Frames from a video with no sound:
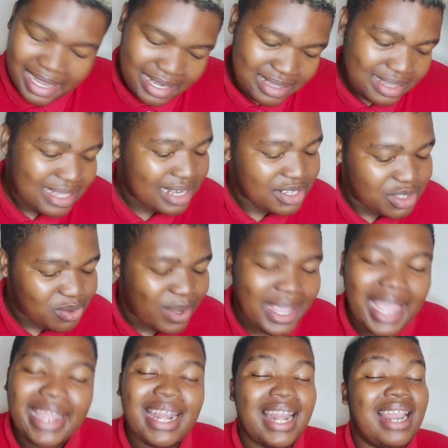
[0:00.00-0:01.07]
And that is
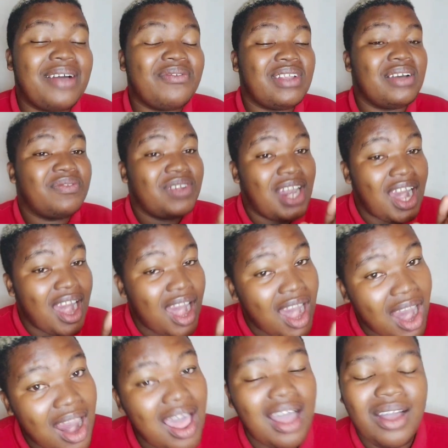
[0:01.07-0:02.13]
why I love, love,
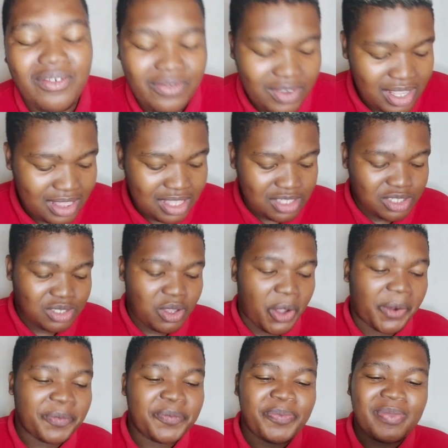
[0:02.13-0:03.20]
love the
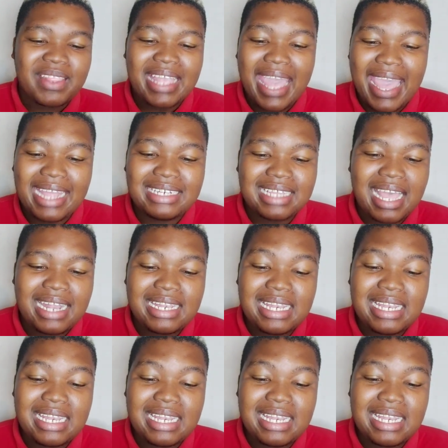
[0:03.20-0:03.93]
song. And